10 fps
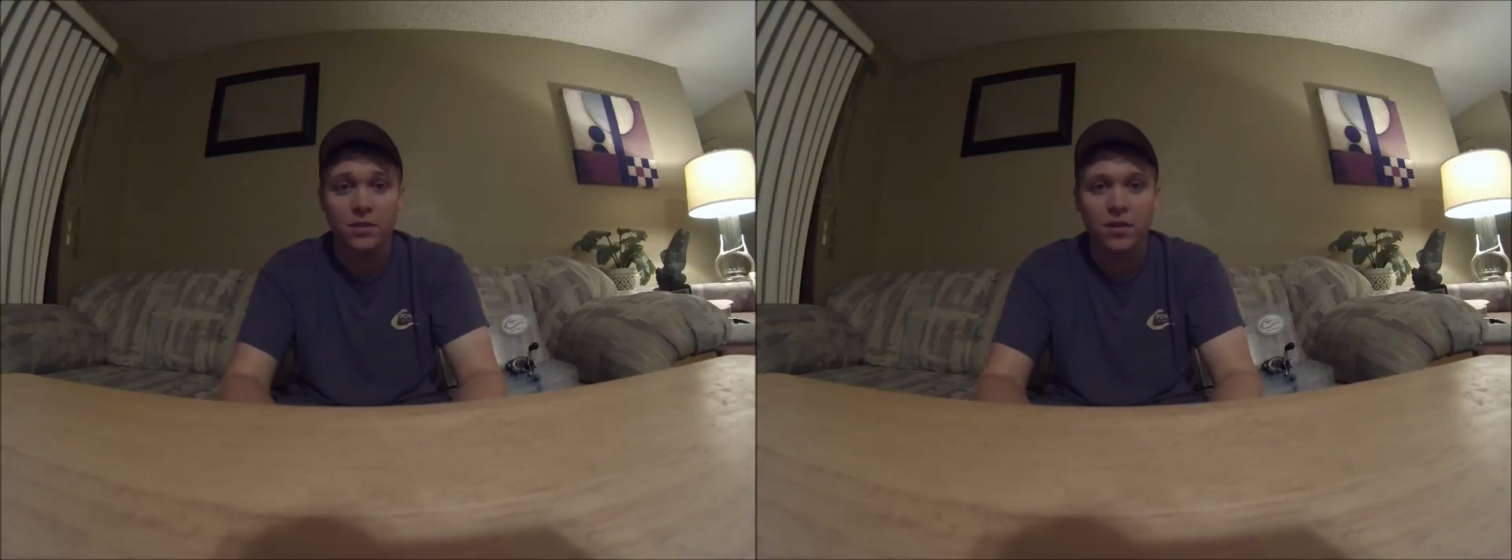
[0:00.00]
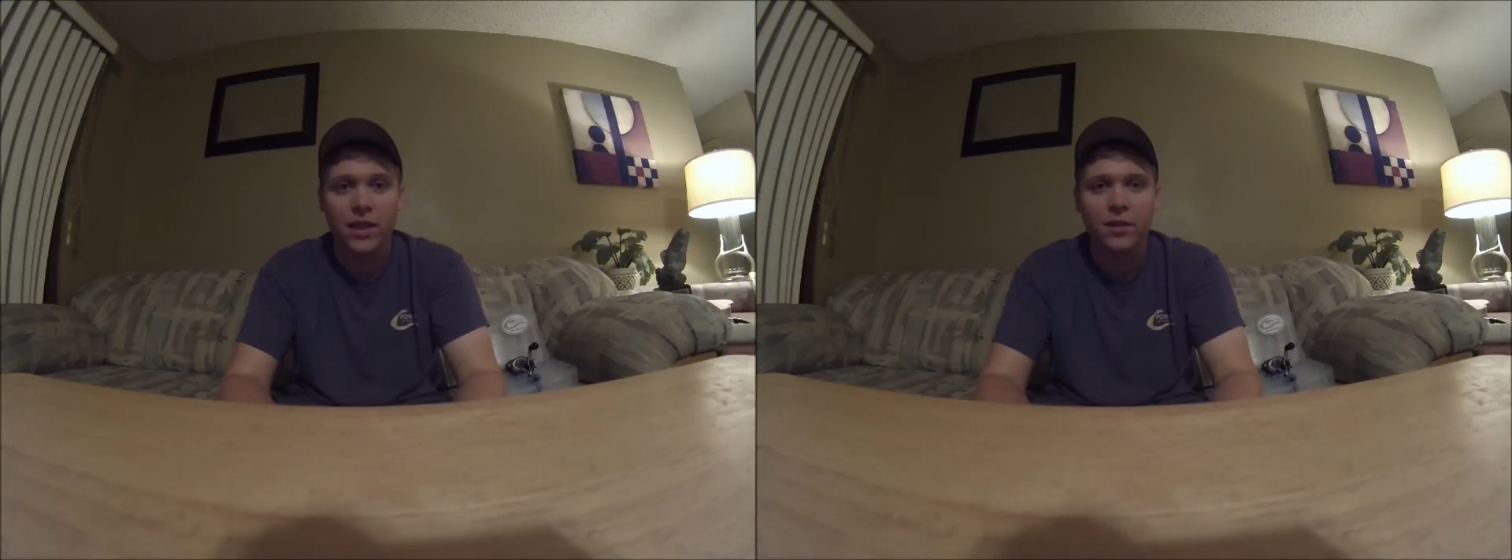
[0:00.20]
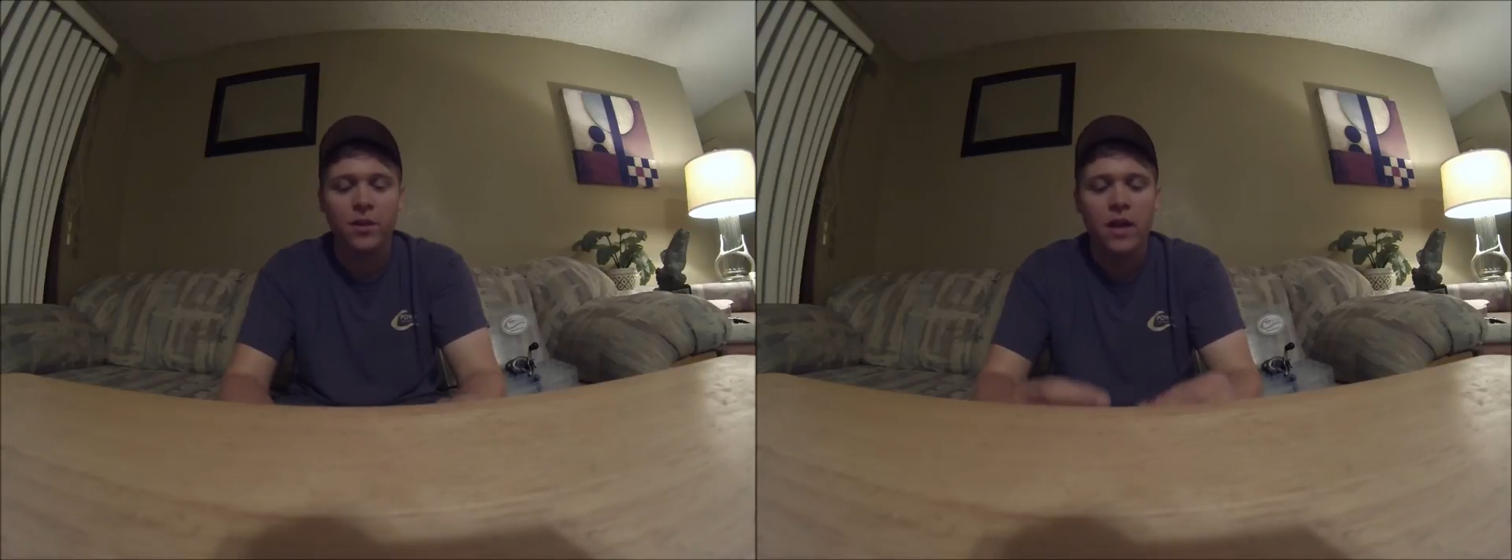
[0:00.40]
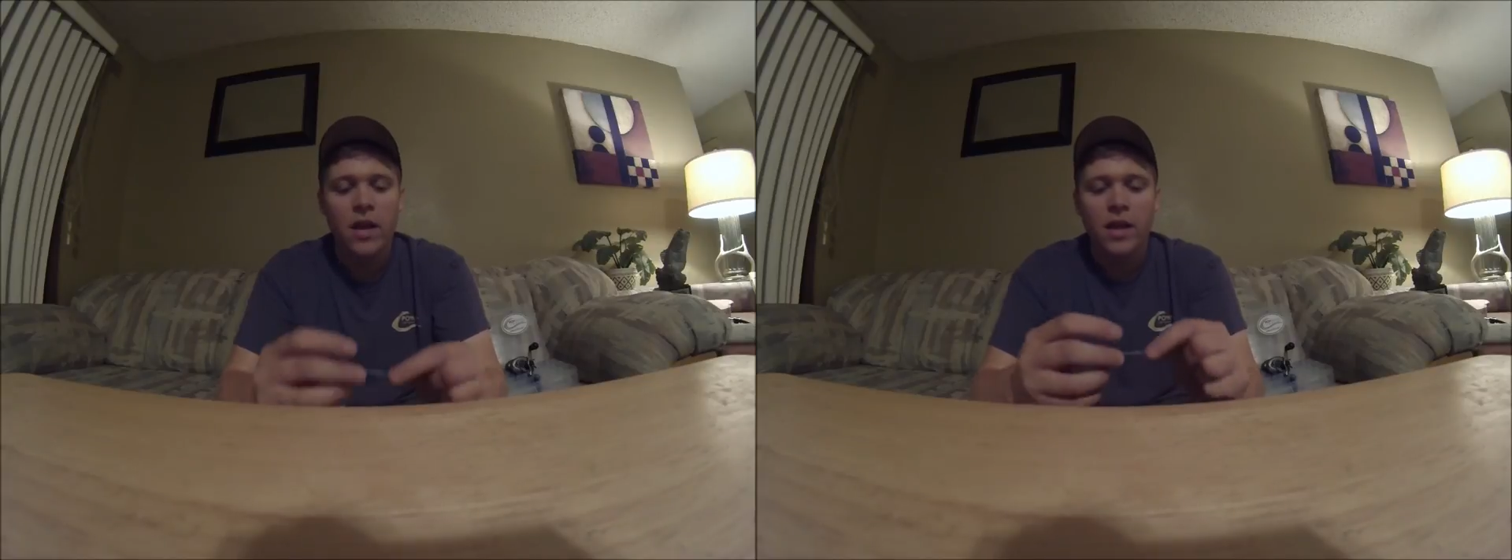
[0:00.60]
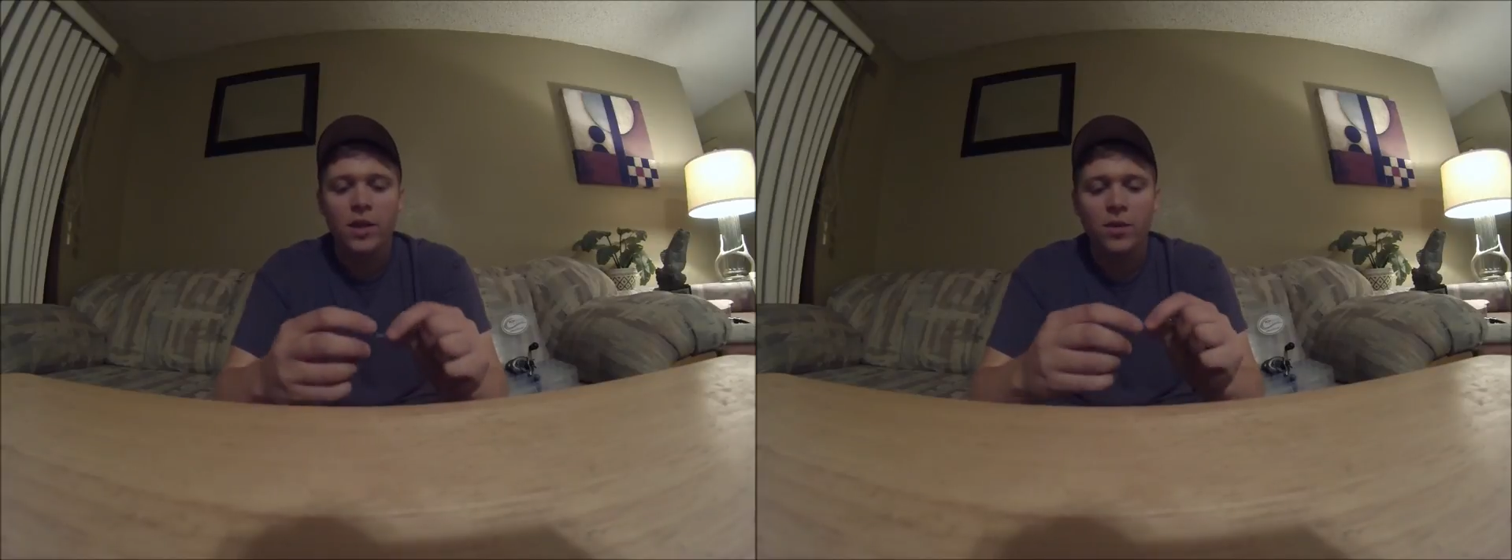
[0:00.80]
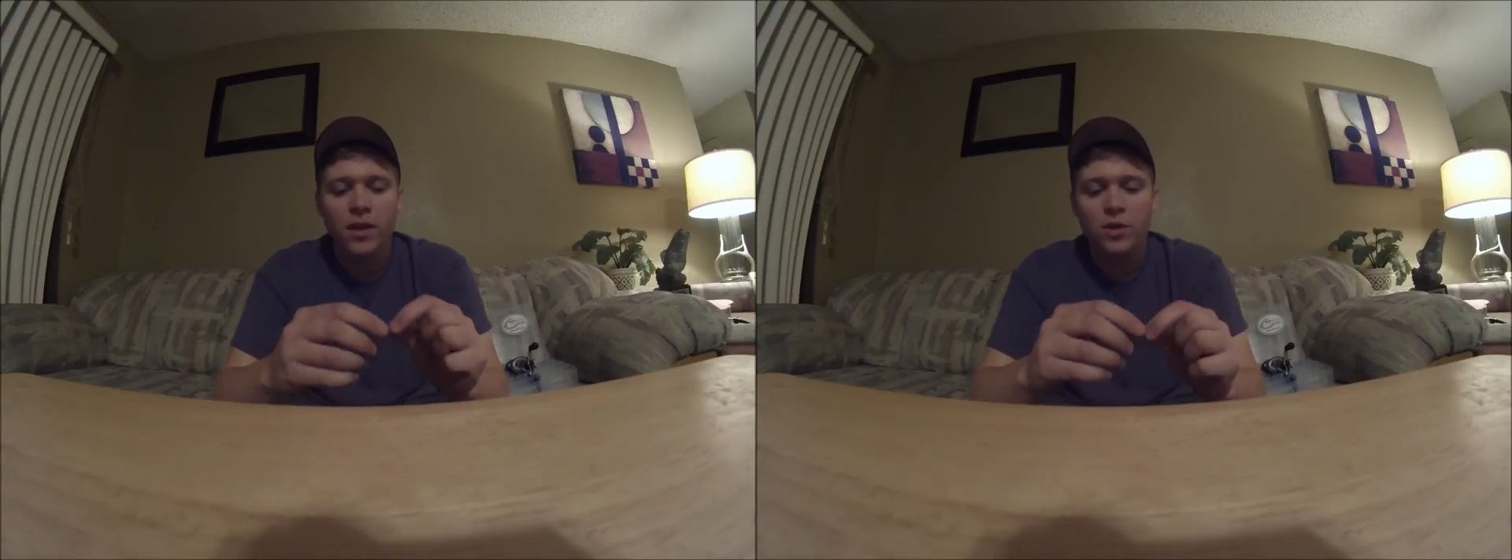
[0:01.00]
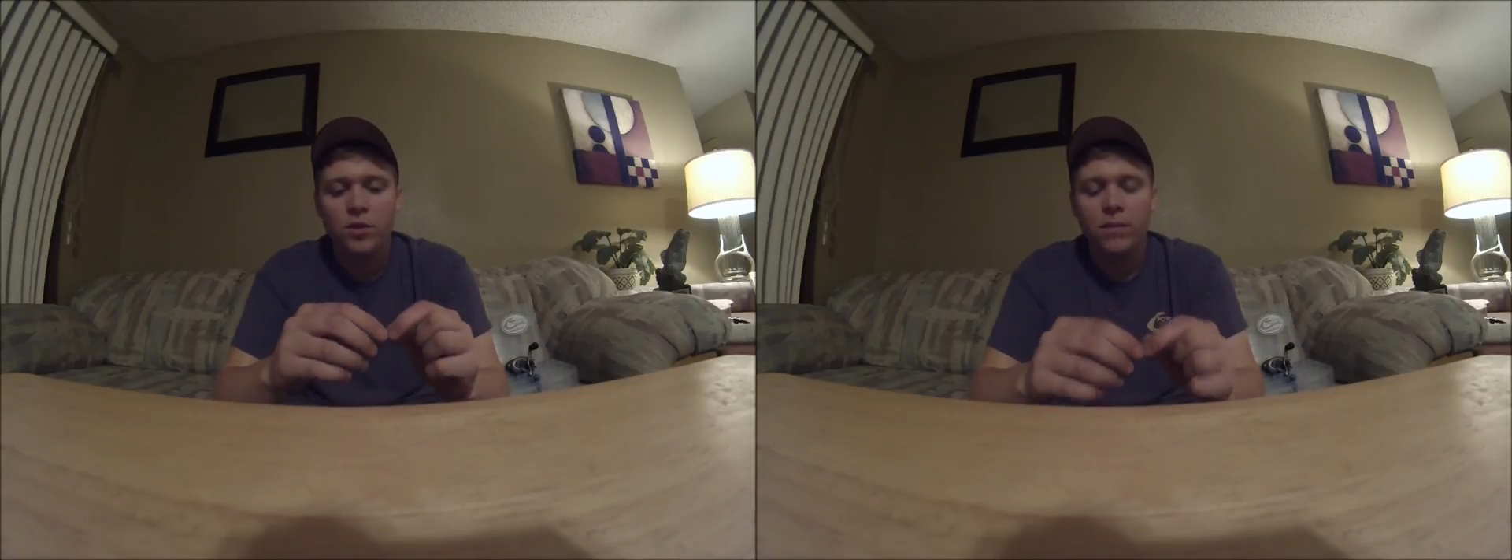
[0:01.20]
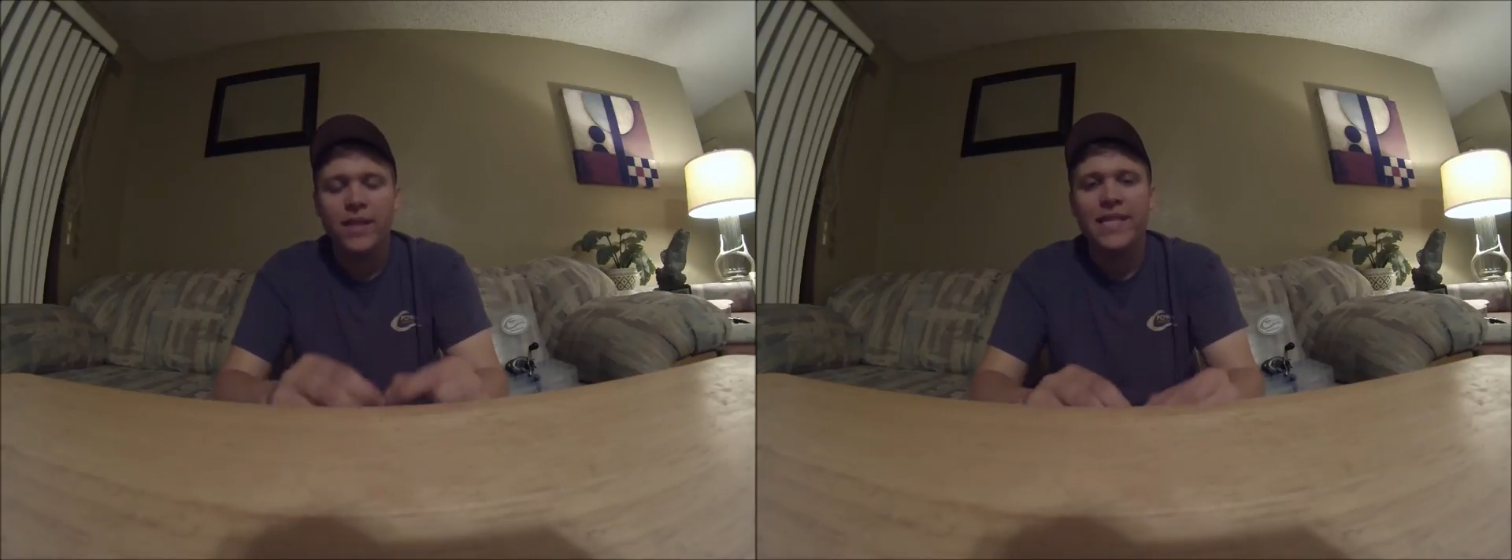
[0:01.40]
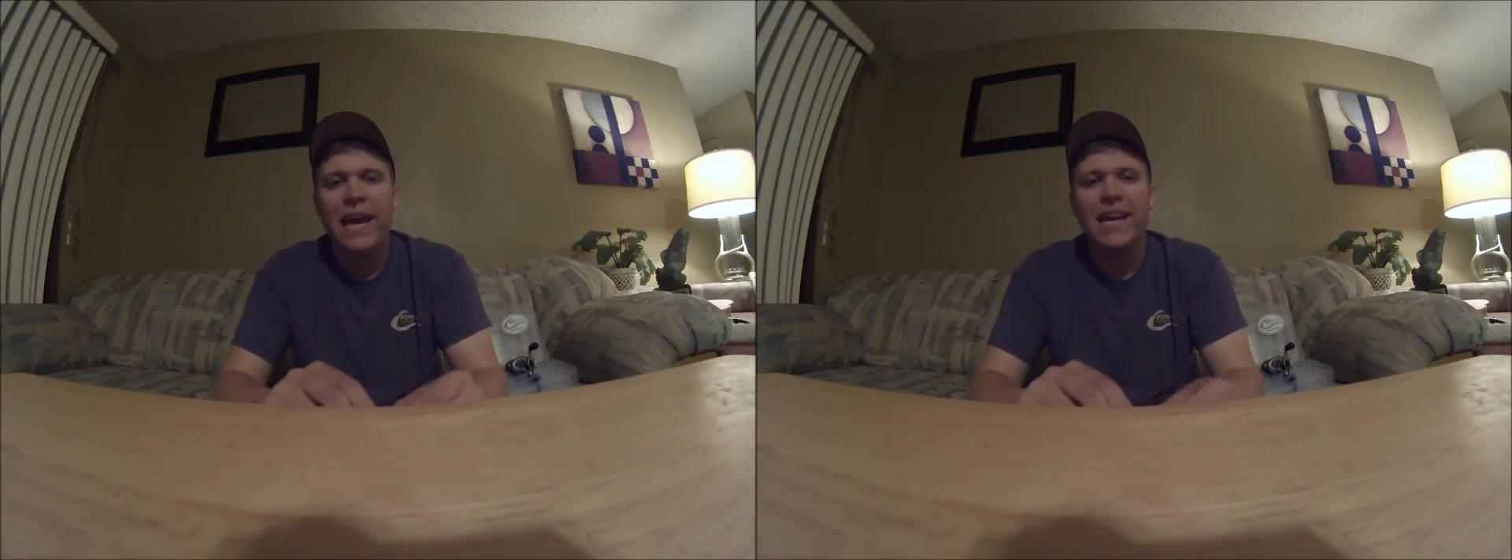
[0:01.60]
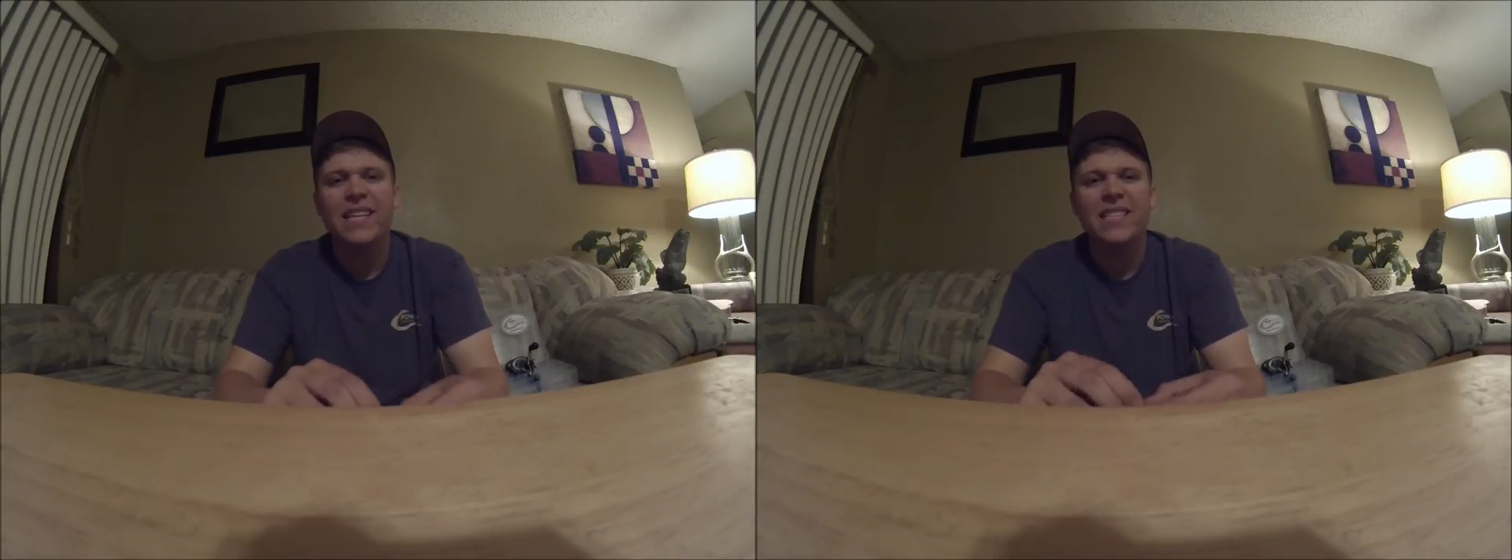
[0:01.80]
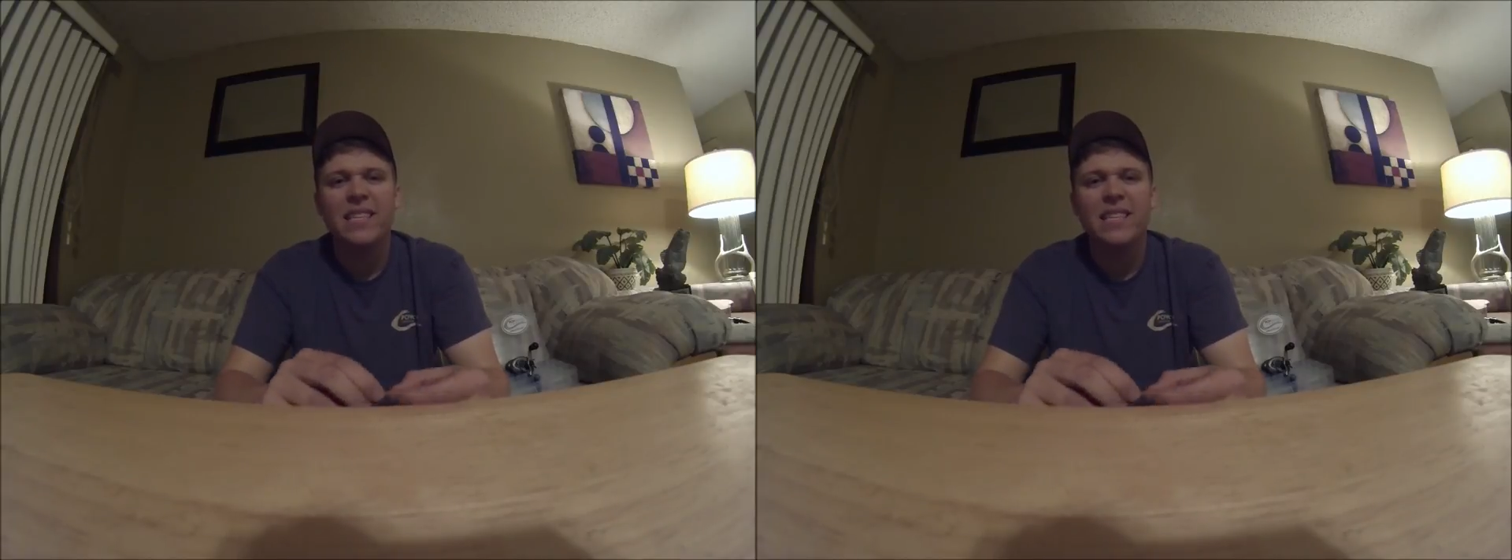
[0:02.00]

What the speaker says: your leader. You can trim the tag ends